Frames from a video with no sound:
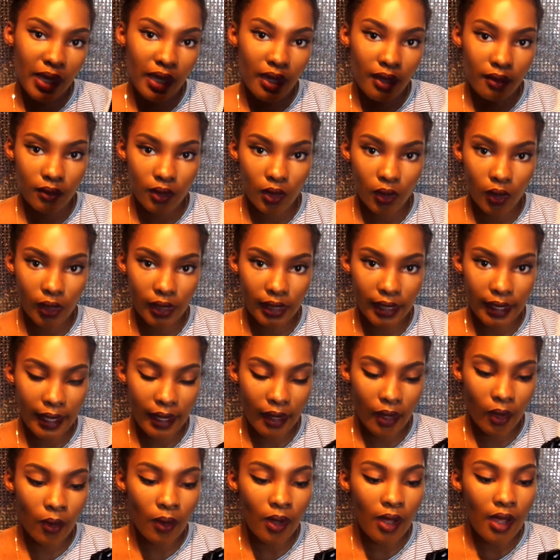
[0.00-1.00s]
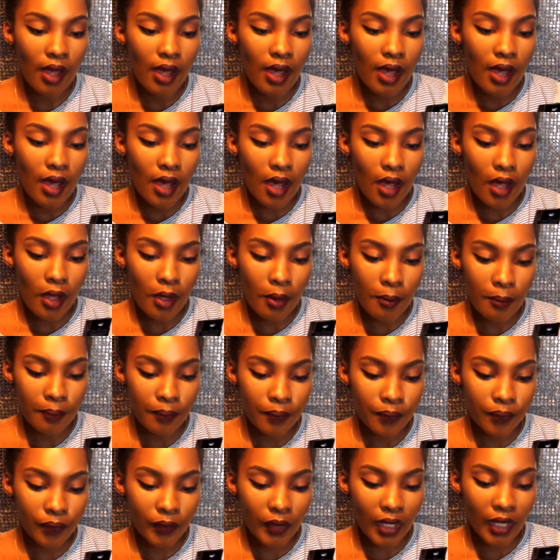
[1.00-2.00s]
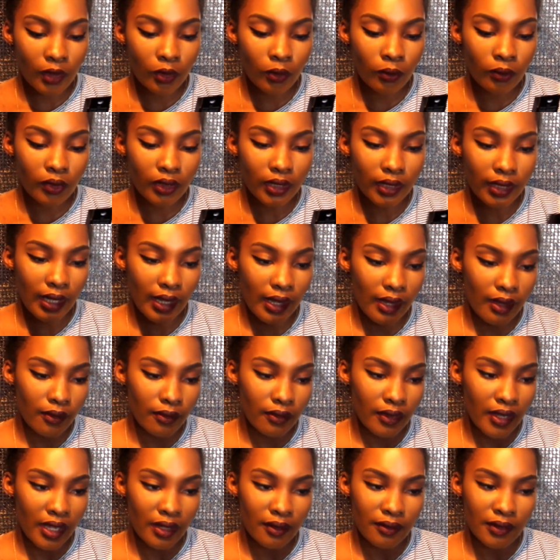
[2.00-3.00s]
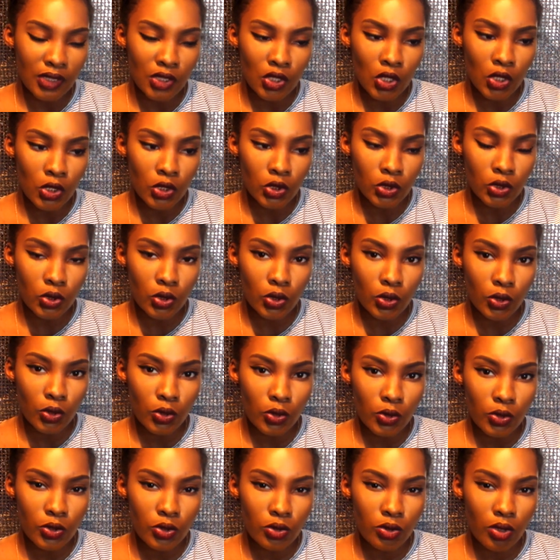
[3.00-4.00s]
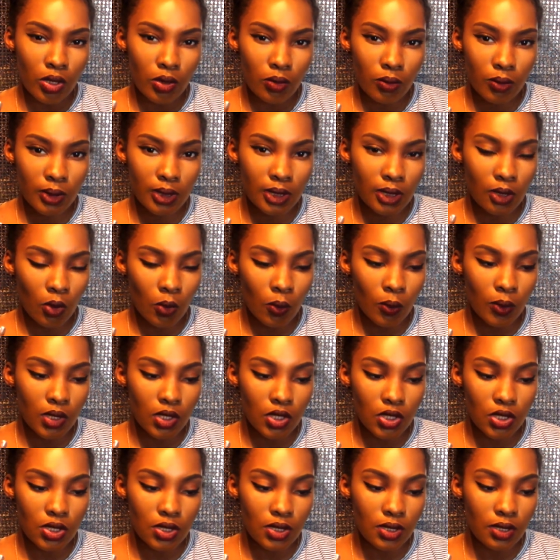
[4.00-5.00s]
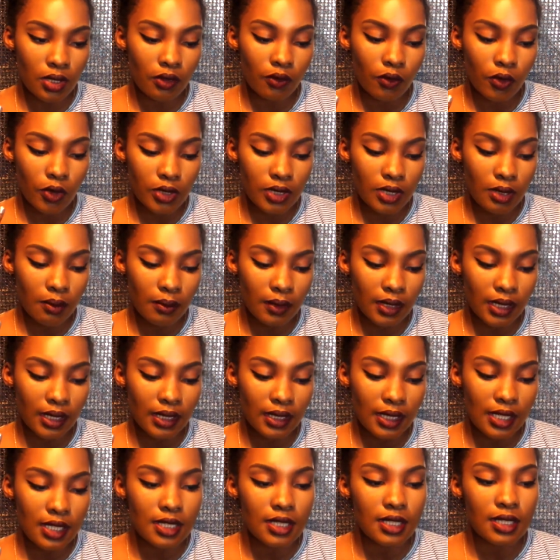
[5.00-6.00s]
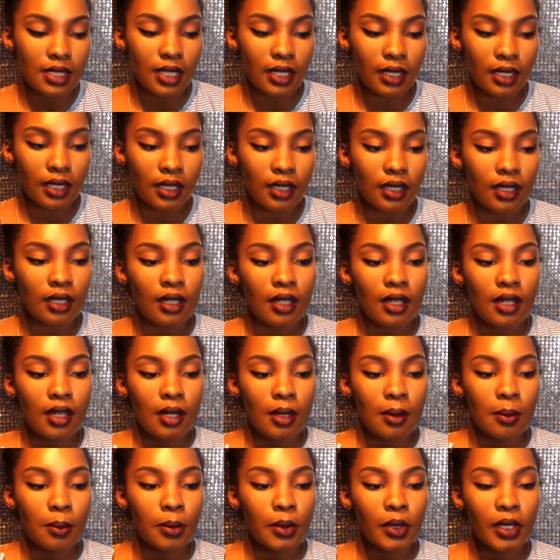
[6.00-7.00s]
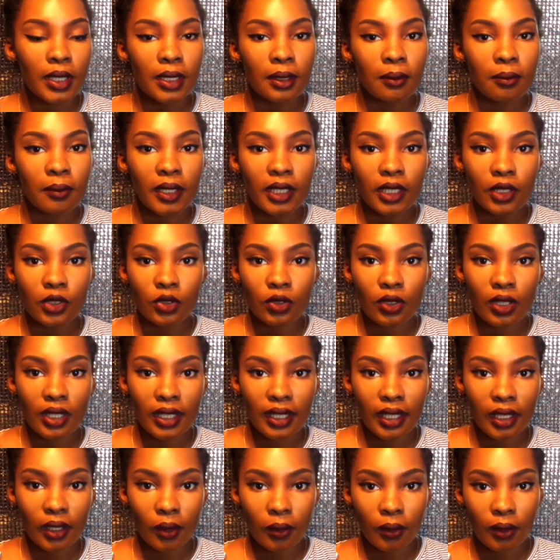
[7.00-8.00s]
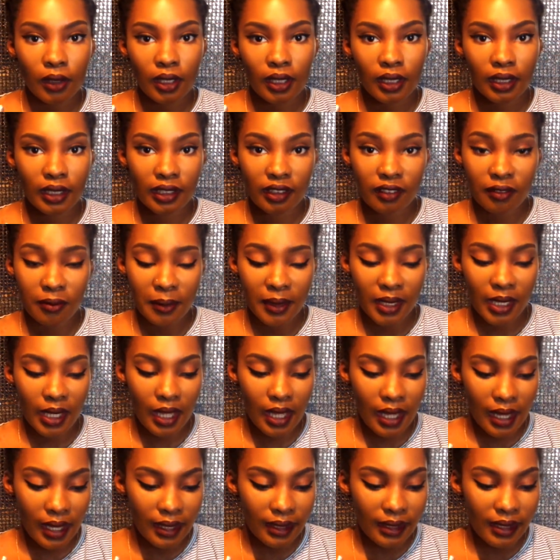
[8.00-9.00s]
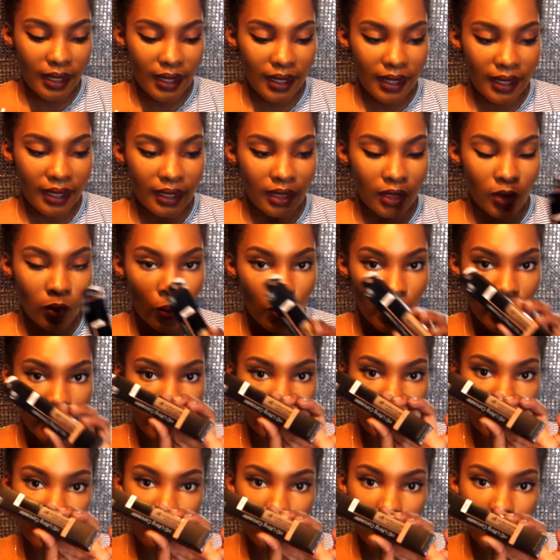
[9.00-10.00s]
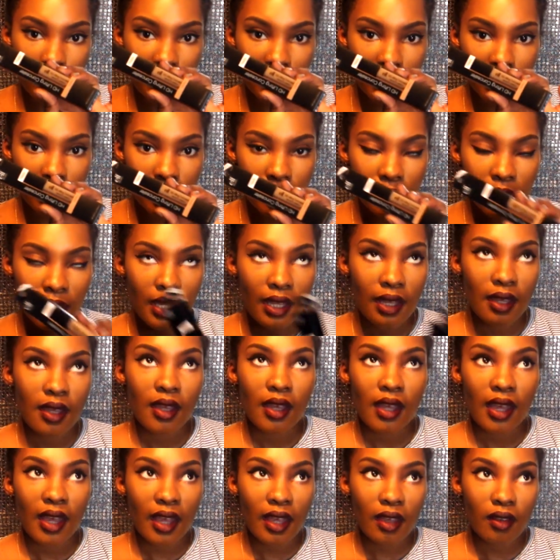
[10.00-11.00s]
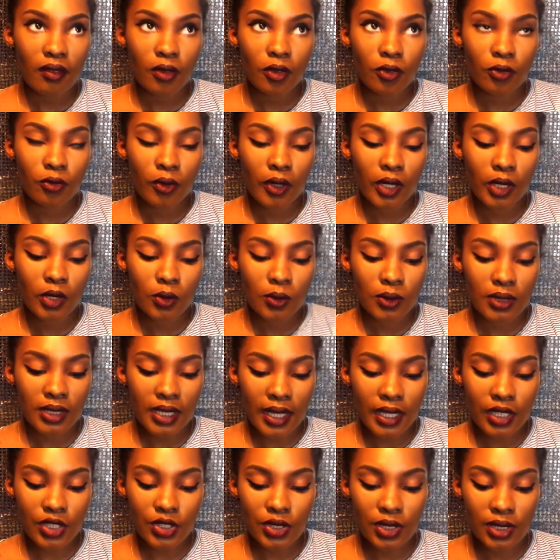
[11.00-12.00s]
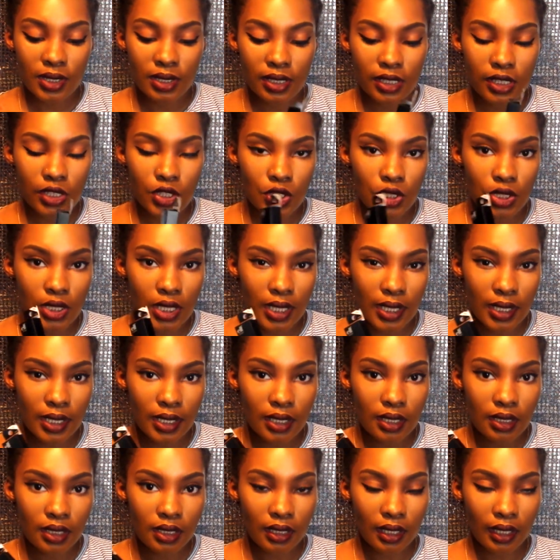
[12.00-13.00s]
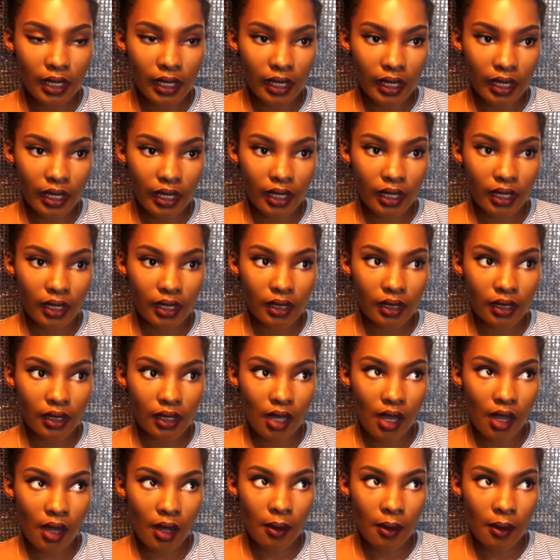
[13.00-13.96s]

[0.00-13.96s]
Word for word: I have it on now. I don't really have heavy dark circles, so I really always just look for something that's gonna brighten my under eye area and give me a highlight, and it works for me. I have a friend who's actually this shade, and